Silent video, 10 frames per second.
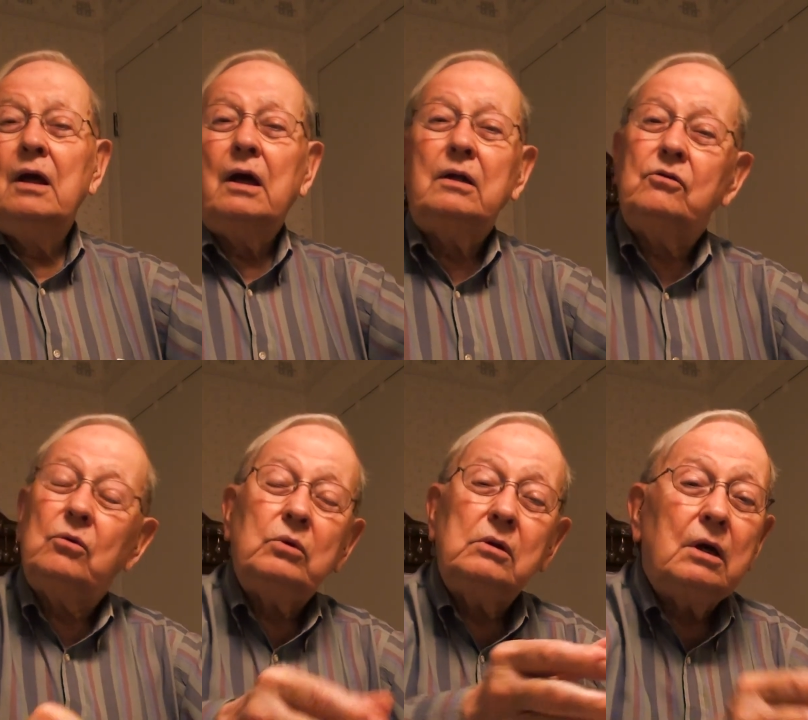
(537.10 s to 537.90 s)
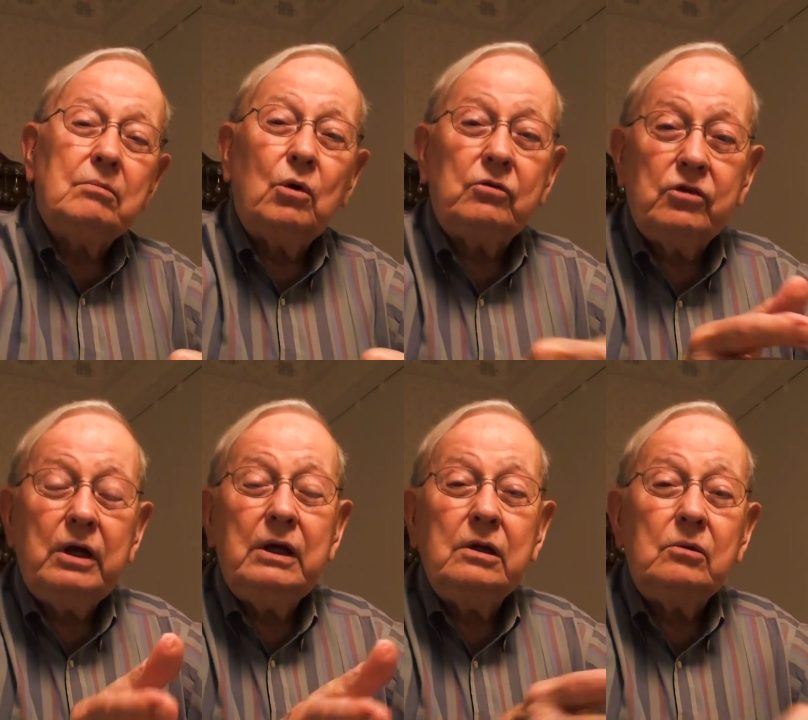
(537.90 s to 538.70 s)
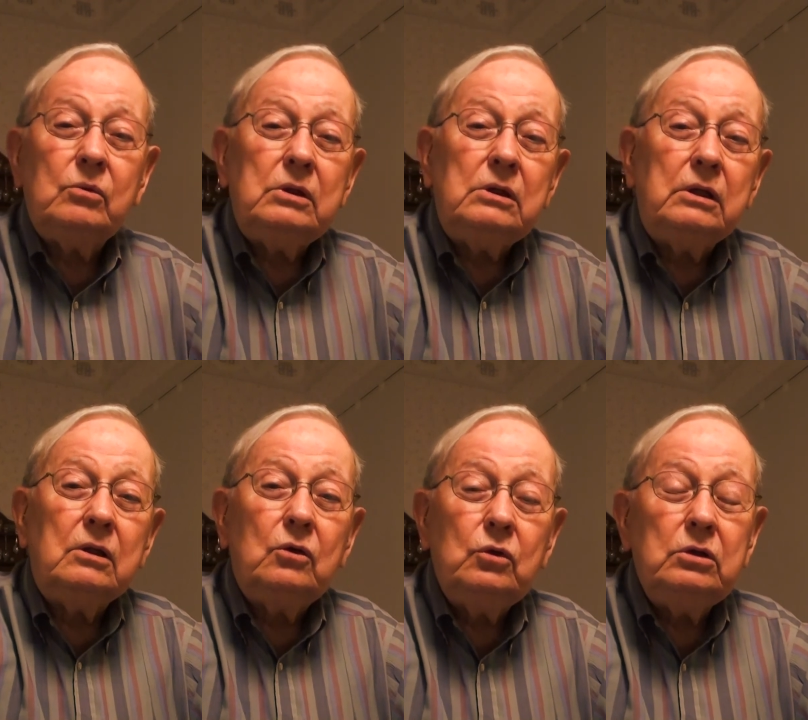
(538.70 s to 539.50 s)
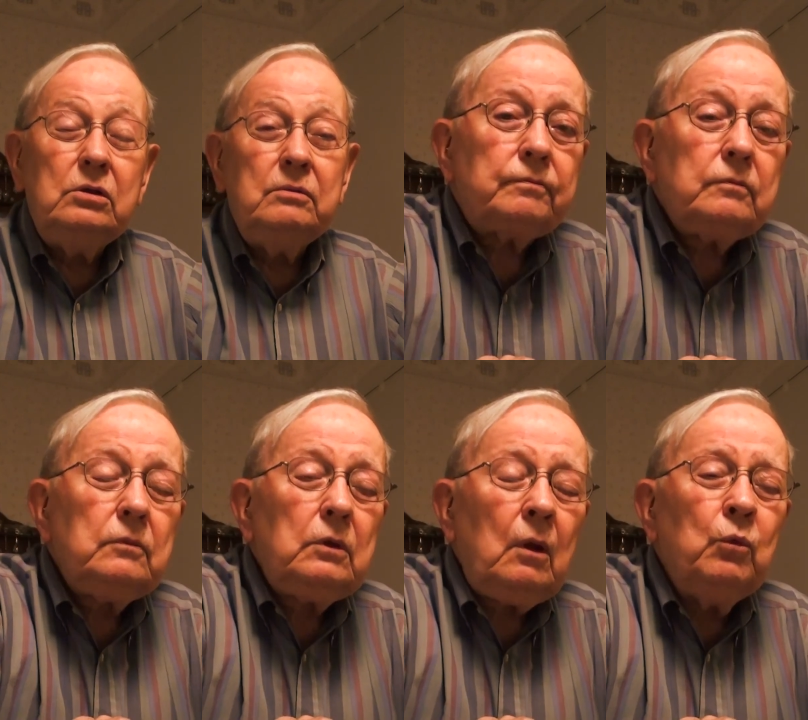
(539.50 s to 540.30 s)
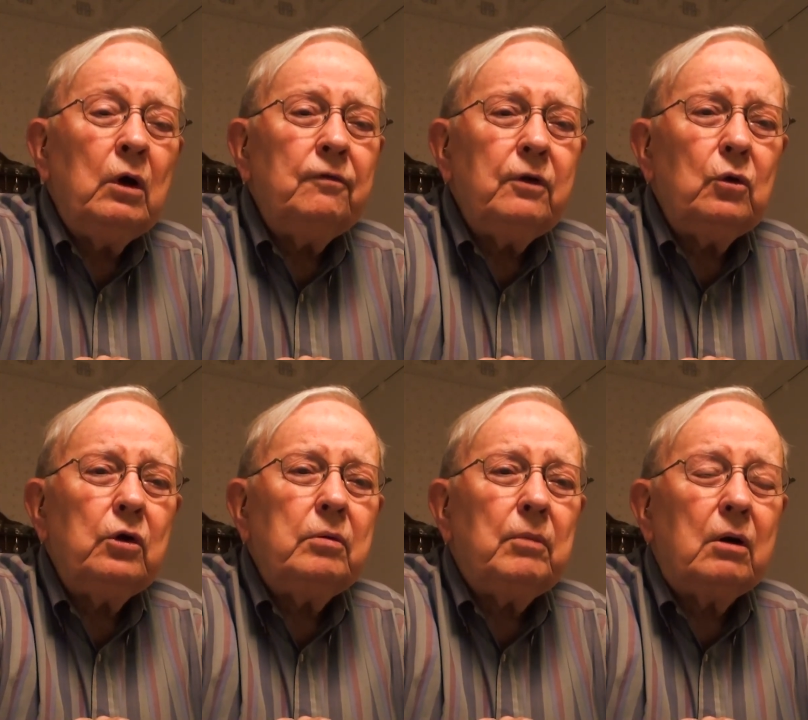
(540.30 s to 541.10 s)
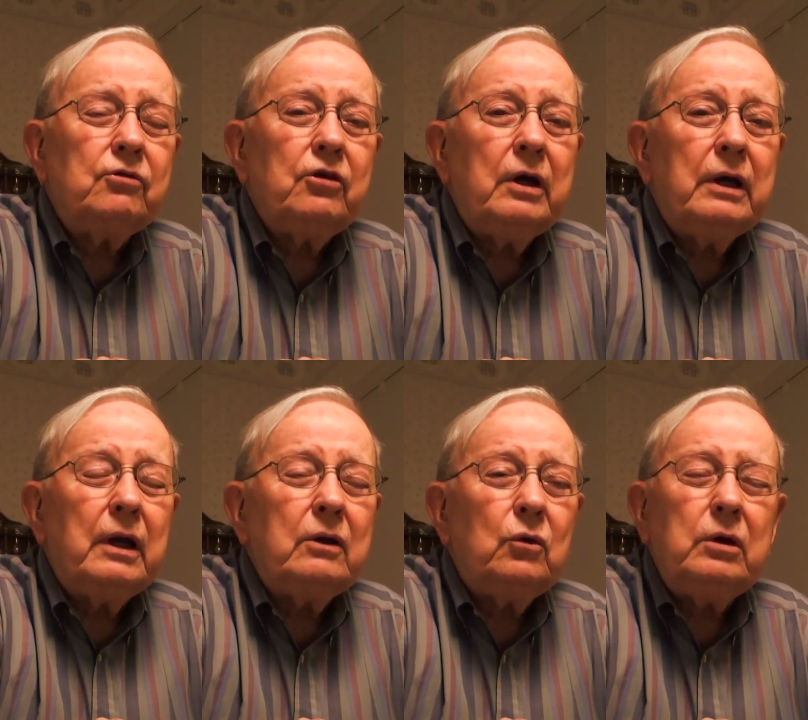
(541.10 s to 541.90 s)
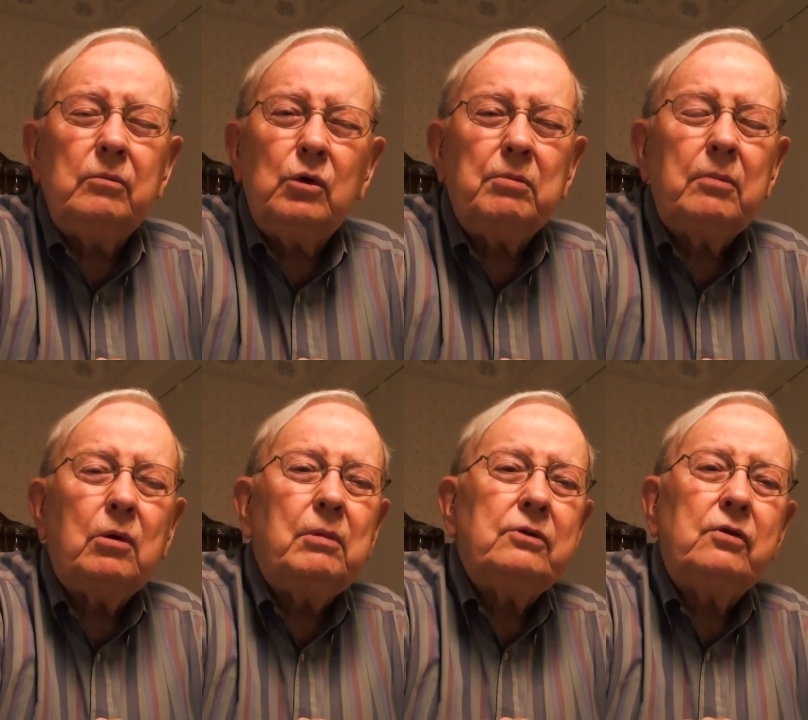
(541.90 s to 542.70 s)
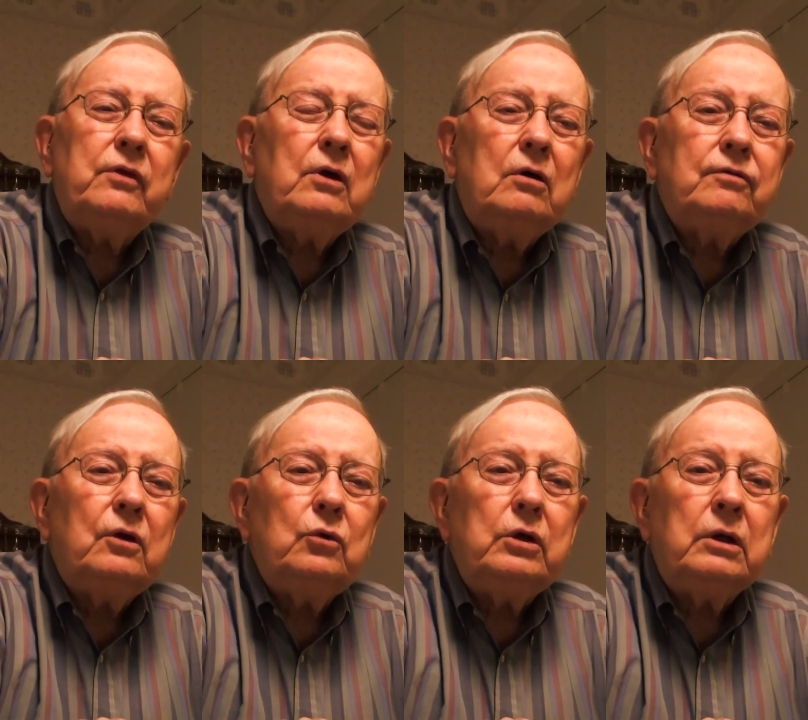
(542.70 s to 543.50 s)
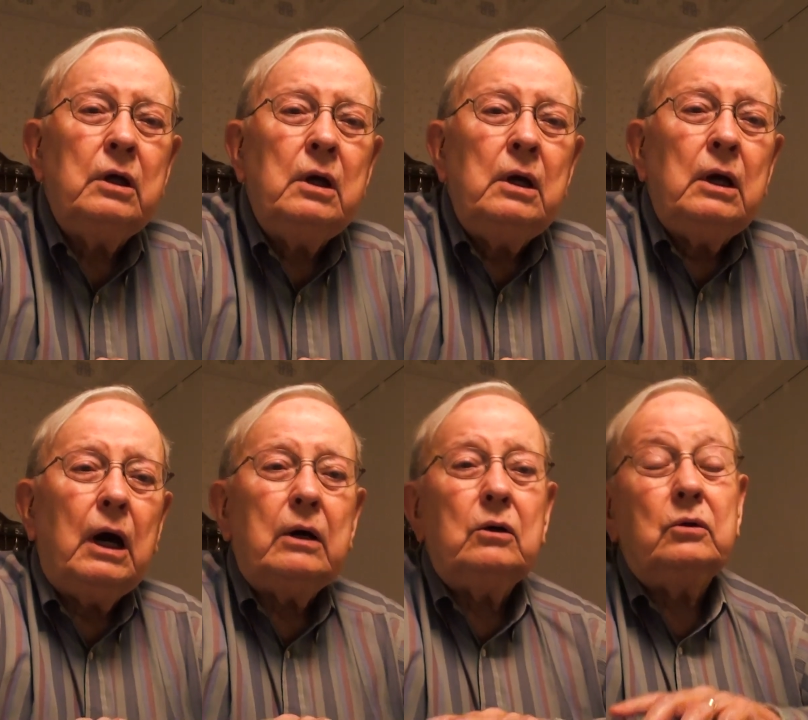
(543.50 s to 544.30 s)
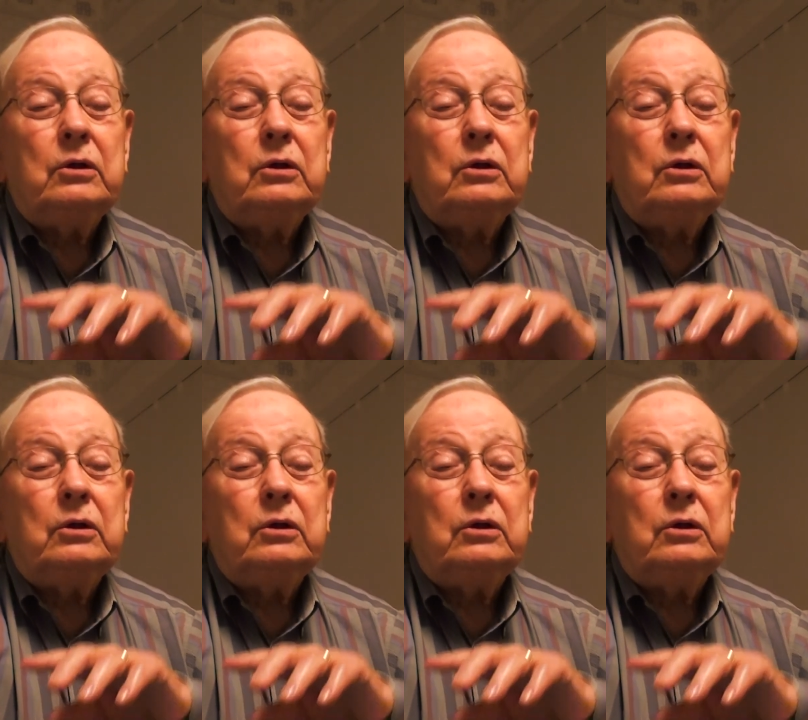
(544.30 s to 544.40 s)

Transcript: And so we got Marseille, and we unloaded. We offloaded at Marseille, and I don't even remember much of the offloading. I only